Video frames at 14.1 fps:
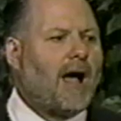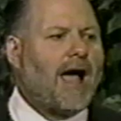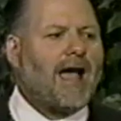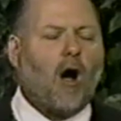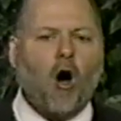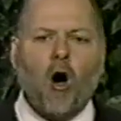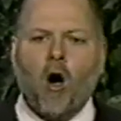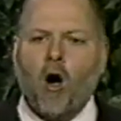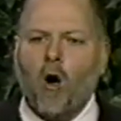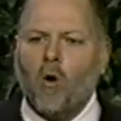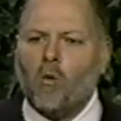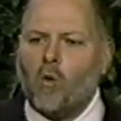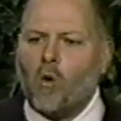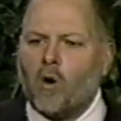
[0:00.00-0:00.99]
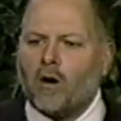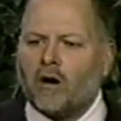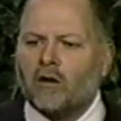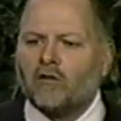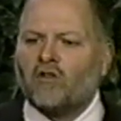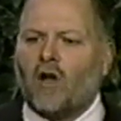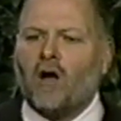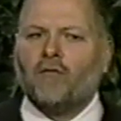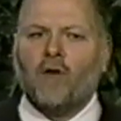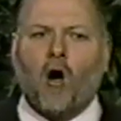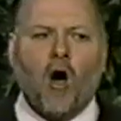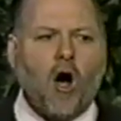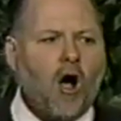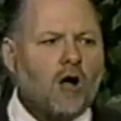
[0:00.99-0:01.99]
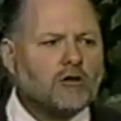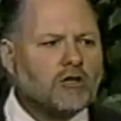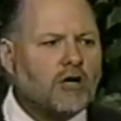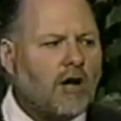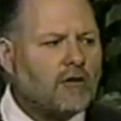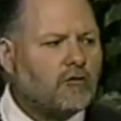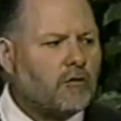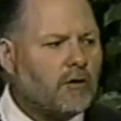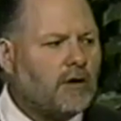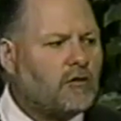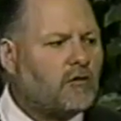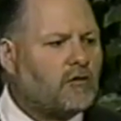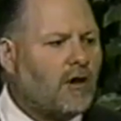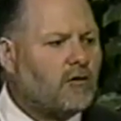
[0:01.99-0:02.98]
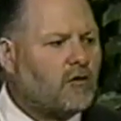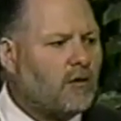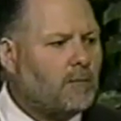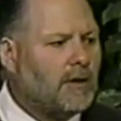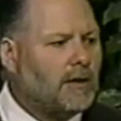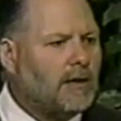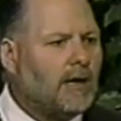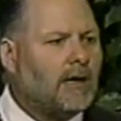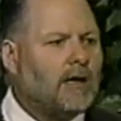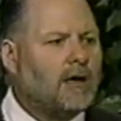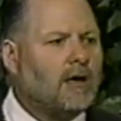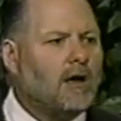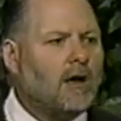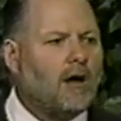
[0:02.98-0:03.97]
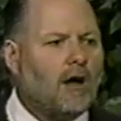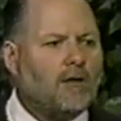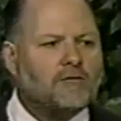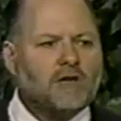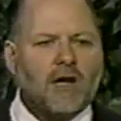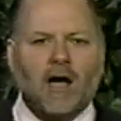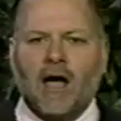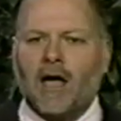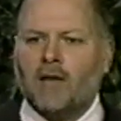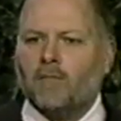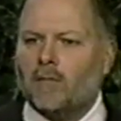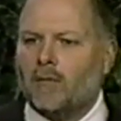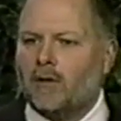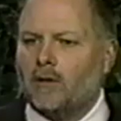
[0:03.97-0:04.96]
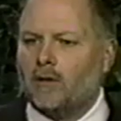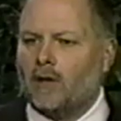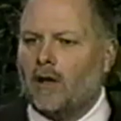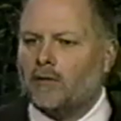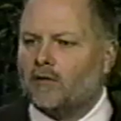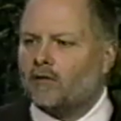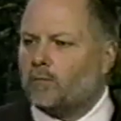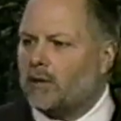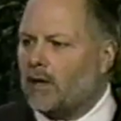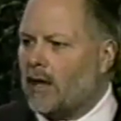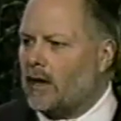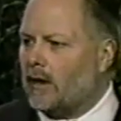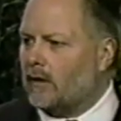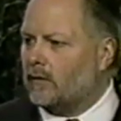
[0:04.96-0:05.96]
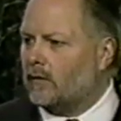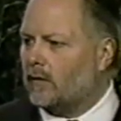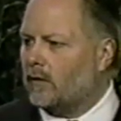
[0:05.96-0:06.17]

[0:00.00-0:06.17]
by all wars of all countries since the beginning of time on this planet.